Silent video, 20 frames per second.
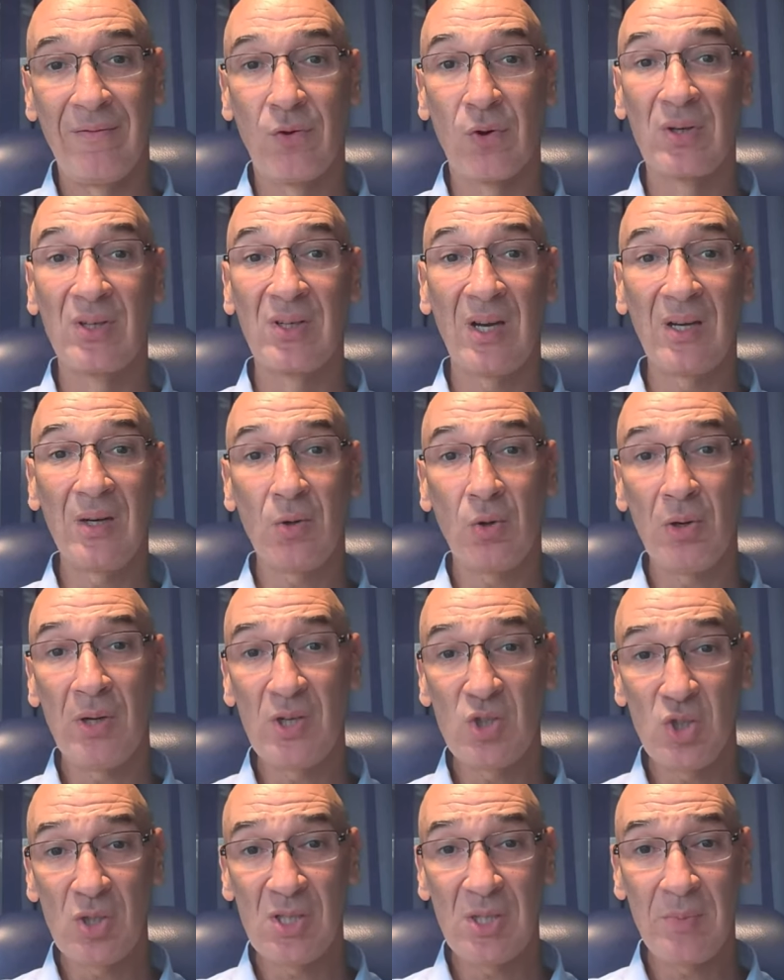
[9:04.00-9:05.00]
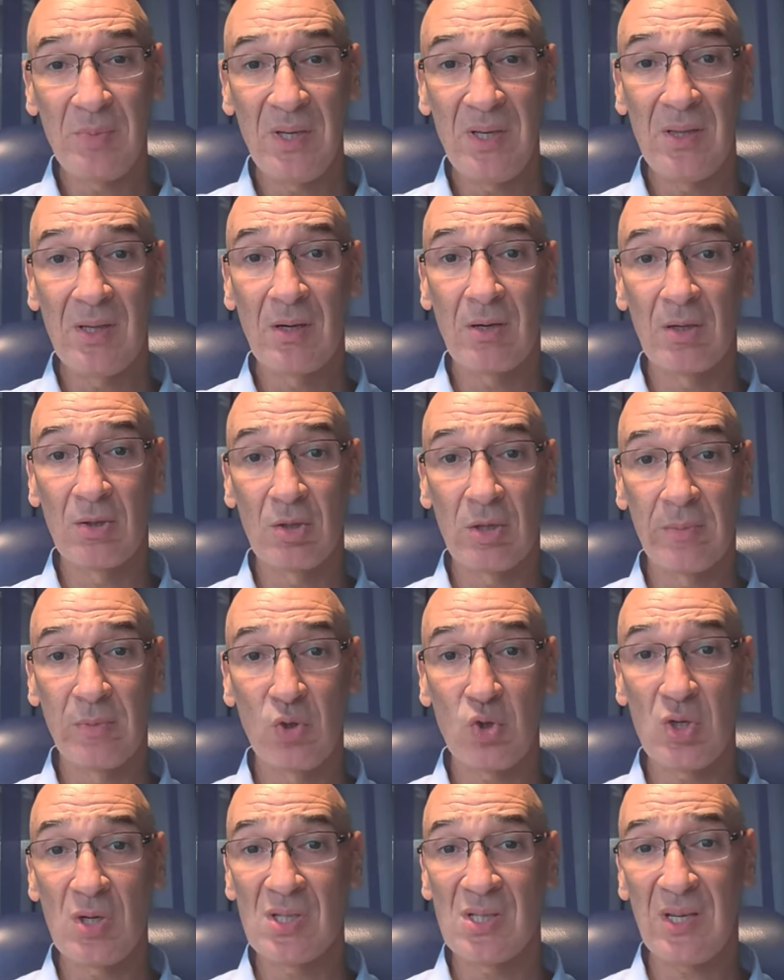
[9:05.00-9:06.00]
For non-oil GDP, the
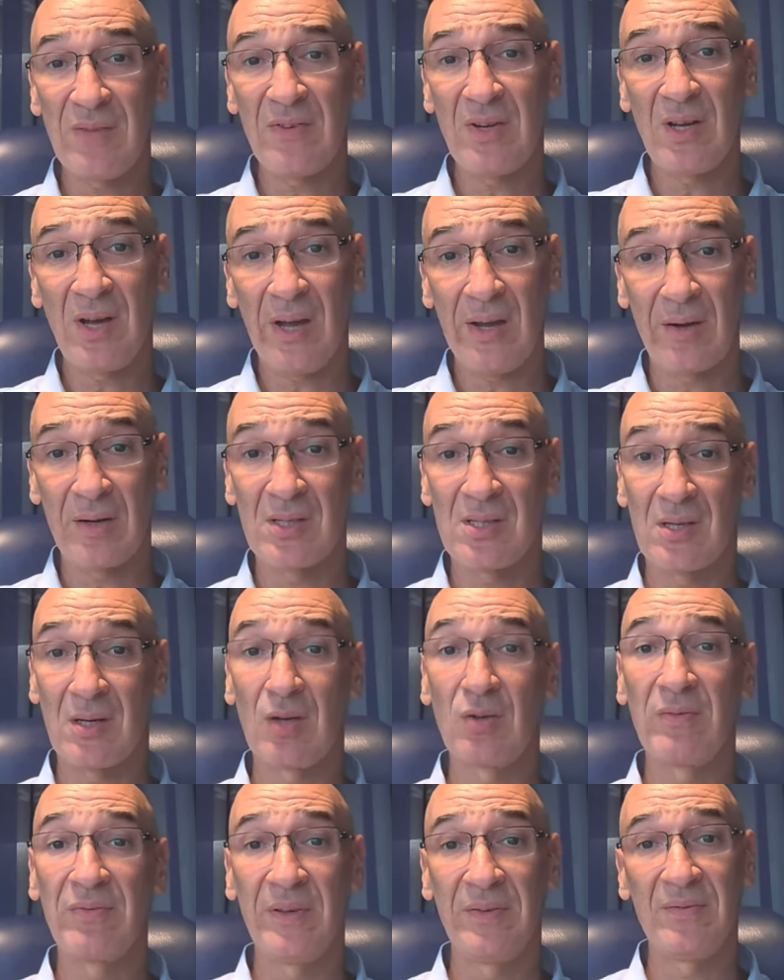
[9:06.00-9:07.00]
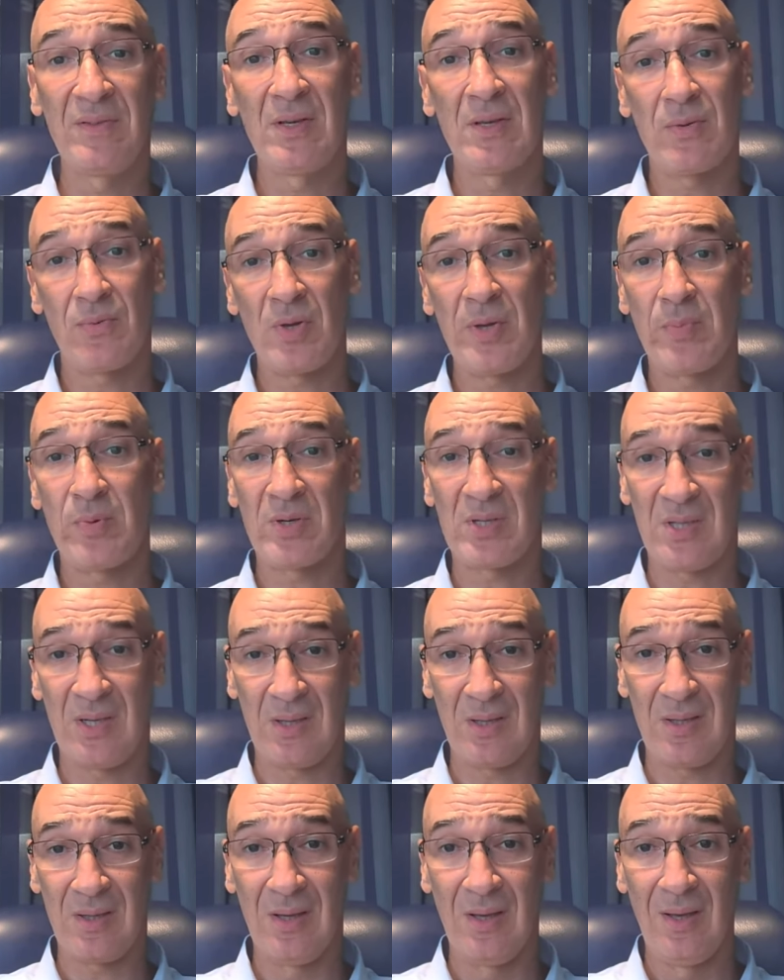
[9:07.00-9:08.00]
contribution is even higher. It's around 53%.
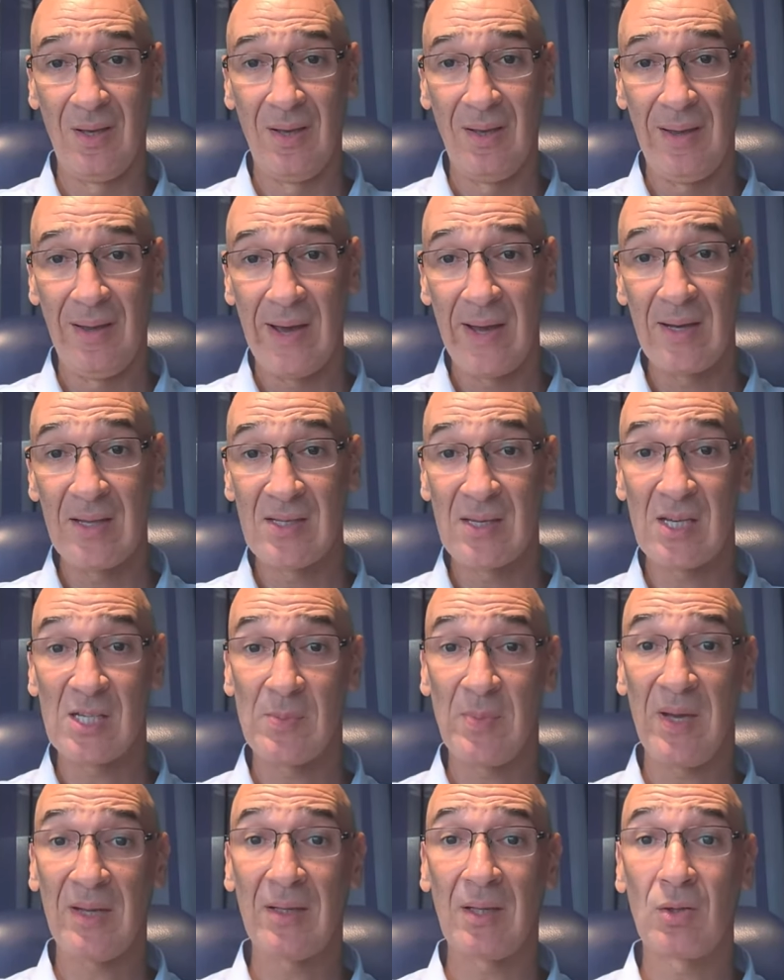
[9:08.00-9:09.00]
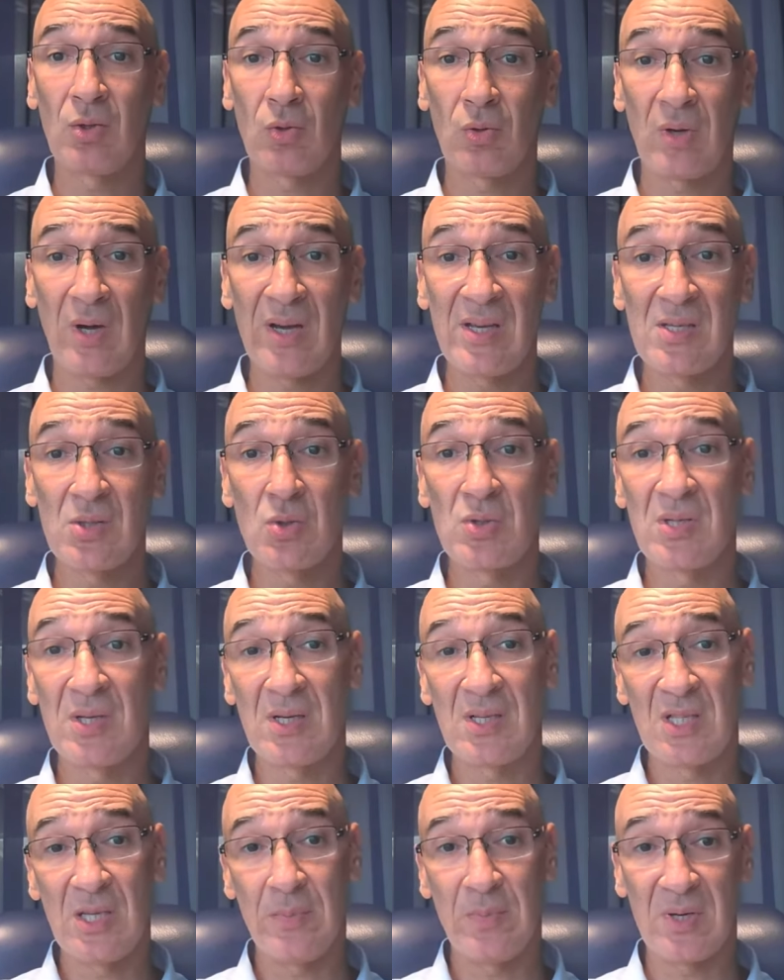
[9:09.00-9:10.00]
And it's expected to rise to
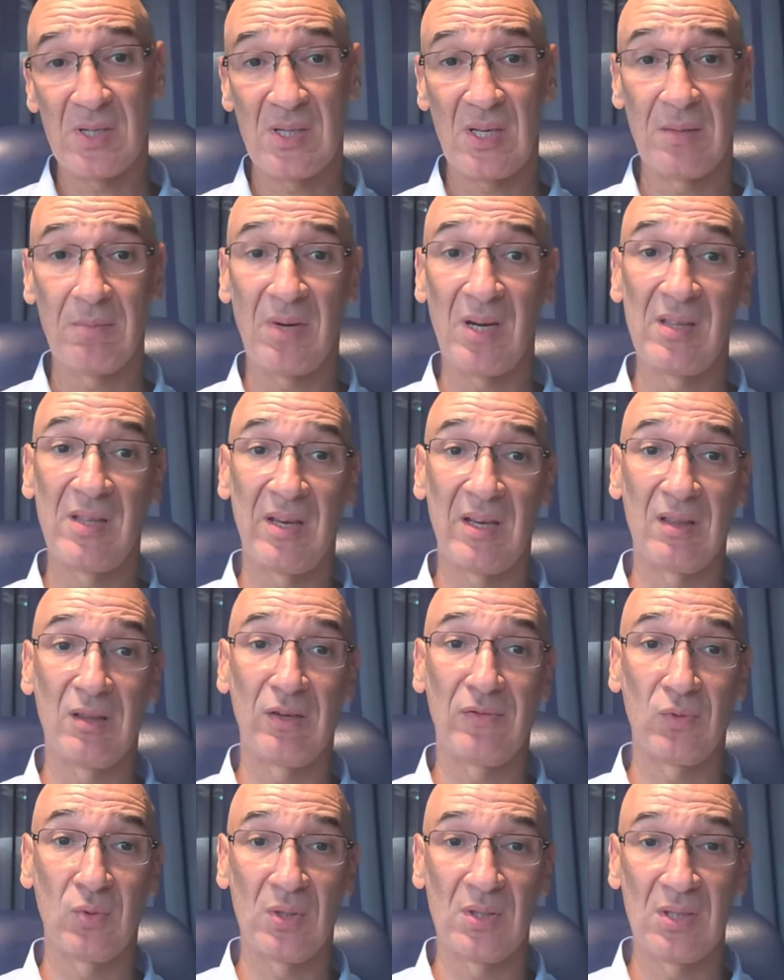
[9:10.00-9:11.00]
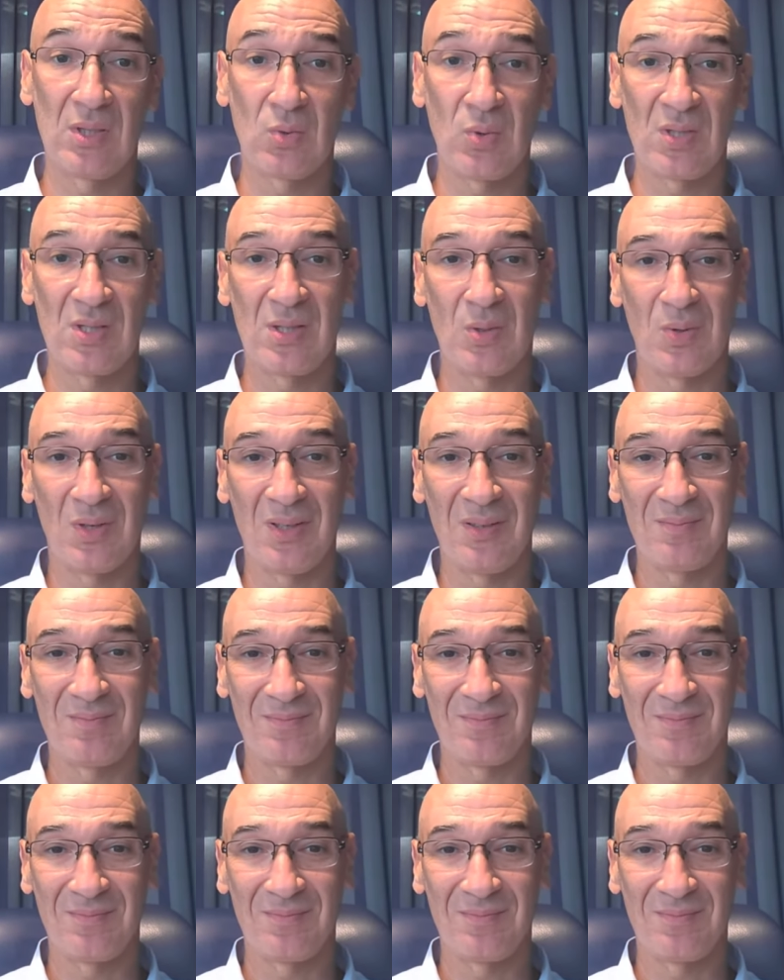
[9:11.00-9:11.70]
60% by the end of 2021.